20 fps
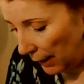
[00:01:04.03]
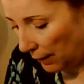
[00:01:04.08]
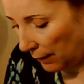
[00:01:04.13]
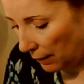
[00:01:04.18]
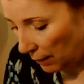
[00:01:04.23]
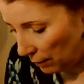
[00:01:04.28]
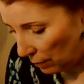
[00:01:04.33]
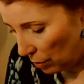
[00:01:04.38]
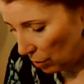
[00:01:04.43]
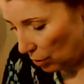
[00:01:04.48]
pan
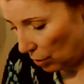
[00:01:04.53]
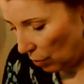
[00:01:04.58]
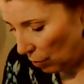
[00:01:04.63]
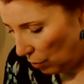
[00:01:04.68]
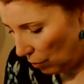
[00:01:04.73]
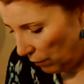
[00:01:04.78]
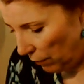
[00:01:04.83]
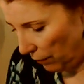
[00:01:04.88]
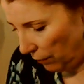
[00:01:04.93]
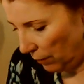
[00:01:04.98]
on the
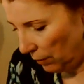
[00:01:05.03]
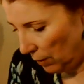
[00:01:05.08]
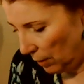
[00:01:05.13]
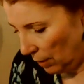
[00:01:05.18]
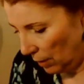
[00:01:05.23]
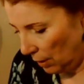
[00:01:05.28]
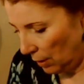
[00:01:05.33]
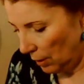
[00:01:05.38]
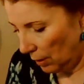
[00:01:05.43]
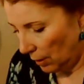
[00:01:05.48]
stove.
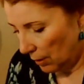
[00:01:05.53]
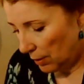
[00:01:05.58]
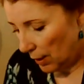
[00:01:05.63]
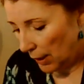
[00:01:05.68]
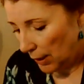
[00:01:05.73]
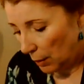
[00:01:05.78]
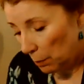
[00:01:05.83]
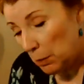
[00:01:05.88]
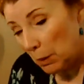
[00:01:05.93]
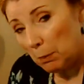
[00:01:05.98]
So I
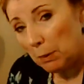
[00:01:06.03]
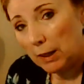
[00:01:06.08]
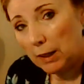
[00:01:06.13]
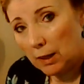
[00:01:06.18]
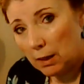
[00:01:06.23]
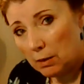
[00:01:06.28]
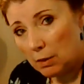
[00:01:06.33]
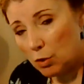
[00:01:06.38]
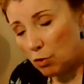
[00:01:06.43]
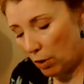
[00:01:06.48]
can be
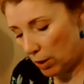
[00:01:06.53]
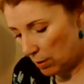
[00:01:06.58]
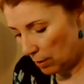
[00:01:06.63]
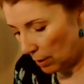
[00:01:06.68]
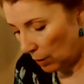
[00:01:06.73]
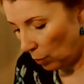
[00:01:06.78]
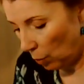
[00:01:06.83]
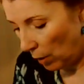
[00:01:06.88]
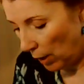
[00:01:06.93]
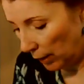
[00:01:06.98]
making the
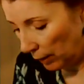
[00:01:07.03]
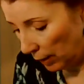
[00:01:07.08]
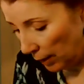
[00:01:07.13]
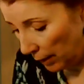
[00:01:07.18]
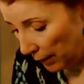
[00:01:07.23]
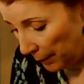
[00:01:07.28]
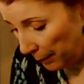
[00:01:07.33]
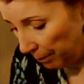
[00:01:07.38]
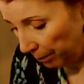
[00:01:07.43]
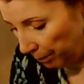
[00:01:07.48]
dressing while
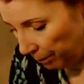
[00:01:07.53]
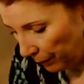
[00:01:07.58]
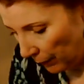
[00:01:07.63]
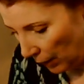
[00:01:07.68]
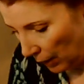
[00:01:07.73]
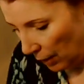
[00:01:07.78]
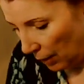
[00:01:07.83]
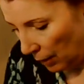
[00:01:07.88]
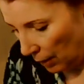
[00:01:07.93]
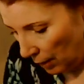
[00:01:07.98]
I'm,
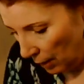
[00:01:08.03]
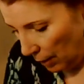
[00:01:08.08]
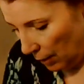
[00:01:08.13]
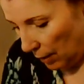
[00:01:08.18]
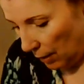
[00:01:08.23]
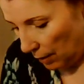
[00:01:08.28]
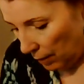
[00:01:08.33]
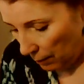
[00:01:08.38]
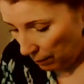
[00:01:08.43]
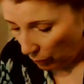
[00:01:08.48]

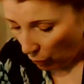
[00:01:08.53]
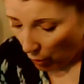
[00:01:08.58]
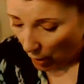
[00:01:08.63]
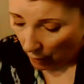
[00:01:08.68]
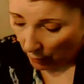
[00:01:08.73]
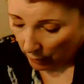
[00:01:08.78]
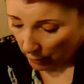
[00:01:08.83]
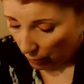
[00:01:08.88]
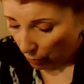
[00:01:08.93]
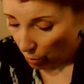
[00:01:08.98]
um, while
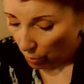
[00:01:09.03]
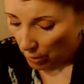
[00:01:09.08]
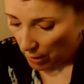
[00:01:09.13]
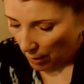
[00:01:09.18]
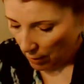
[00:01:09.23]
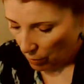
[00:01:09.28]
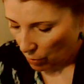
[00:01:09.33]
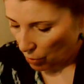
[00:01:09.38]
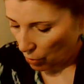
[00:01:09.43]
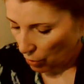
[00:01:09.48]
the
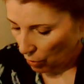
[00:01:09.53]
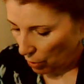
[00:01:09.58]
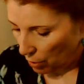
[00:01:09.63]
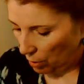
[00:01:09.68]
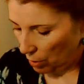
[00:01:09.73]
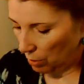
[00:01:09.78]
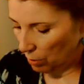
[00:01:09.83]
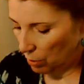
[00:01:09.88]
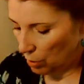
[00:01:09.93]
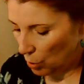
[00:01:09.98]
croutons are
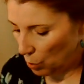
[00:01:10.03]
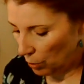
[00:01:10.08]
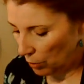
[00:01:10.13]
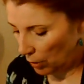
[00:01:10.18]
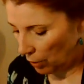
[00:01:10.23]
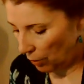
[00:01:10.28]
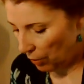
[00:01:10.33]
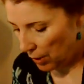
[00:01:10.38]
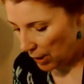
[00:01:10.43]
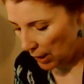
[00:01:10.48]
doing
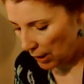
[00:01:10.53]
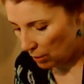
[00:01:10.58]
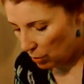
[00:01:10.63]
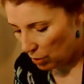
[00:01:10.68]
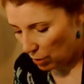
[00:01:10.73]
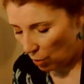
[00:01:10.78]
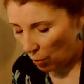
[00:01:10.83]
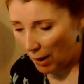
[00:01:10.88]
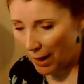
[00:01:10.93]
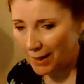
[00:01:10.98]
their thing.
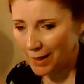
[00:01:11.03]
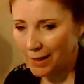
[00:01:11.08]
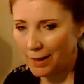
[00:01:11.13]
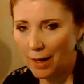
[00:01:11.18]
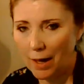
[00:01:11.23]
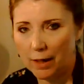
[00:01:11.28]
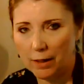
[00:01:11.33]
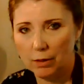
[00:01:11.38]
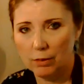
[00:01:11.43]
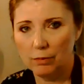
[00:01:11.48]
So any
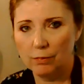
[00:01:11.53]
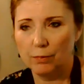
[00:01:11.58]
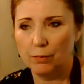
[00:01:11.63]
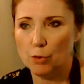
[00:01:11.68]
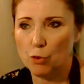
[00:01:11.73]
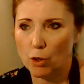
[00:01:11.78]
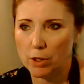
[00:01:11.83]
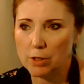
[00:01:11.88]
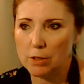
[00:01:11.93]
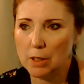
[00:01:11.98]
kind of
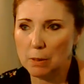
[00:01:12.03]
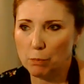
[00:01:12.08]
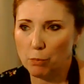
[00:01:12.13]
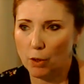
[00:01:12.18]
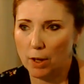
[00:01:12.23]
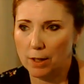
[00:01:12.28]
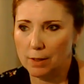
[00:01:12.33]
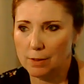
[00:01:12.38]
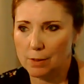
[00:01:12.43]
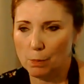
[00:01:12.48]
crusty
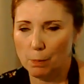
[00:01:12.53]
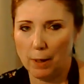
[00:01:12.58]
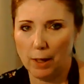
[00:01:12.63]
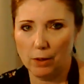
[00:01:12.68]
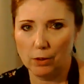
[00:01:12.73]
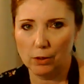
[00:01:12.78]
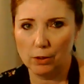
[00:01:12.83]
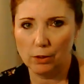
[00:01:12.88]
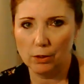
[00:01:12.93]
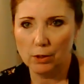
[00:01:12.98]
bread is
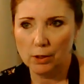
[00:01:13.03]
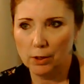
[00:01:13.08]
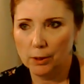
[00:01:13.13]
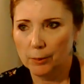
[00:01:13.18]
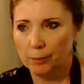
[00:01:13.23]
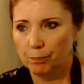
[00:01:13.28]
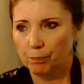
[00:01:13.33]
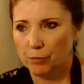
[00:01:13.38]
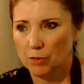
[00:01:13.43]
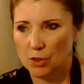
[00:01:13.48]
better.
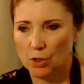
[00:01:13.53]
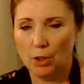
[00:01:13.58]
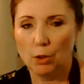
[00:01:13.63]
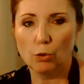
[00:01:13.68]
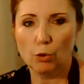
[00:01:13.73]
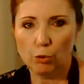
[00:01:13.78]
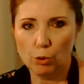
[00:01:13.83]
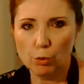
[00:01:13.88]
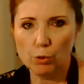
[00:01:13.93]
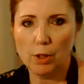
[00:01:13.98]
You know,
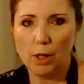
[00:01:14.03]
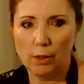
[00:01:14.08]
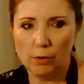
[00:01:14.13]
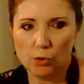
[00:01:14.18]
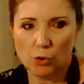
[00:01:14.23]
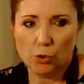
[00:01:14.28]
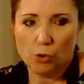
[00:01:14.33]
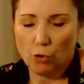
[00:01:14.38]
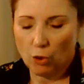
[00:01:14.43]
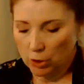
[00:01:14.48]
croutons
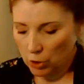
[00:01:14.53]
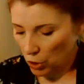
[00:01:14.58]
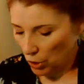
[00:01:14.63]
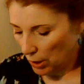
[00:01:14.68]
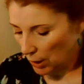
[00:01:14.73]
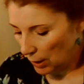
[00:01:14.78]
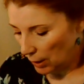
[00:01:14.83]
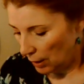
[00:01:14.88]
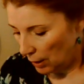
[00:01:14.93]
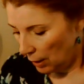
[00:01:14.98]
are
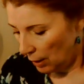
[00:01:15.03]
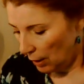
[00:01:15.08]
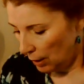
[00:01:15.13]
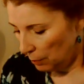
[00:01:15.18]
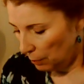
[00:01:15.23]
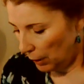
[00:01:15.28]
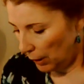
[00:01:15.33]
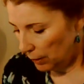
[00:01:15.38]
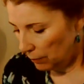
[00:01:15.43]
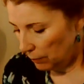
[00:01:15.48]
crunchy,
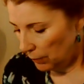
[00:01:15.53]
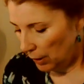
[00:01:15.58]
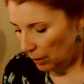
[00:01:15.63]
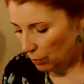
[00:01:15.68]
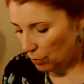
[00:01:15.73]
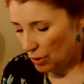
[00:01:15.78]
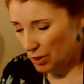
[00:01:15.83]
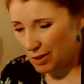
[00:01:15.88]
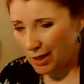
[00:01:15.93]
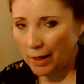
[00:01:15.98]
but you know,
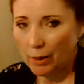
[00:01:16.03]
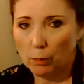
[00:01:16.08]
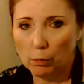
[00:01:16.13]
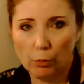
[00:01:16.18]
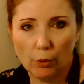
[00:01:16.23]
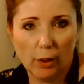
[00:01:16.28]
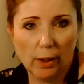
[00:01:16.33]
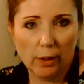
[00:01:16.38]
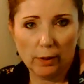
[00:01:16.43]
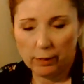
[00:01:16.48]
stale
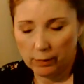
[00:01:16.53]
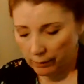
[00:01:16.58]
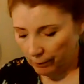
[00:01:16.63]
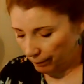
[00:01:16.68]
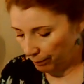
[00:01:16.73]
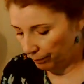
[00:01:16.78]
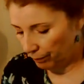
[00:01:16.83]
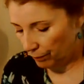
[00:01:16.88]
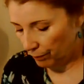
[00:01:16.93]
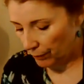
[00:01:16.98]
bread,
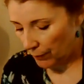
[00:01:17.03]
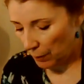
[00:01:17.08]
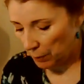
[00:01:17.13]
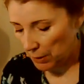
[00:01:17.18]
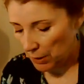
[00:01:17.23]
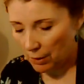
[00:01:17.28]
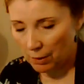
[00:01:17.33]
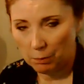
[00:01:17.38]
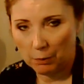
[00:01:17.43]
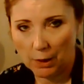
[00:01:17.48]
I mean,
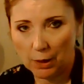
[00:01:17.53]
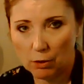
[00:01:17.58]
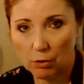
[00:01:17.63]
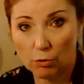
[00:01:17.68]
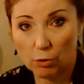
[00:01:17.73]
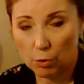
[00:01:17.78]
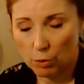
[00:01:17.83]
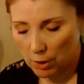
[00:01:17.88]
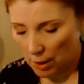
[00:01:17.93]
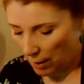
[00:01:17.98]
you can make
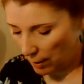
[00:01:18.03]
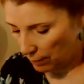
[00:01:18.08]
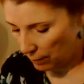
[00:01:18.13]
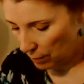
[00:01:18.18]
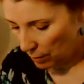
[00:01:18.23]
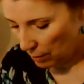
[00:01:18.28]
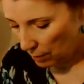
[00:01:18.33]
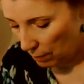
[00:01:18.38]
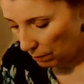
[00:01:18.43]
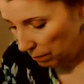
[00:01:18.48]

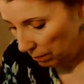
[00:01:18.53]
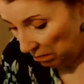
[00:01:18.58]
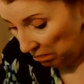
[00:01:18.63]
croutons,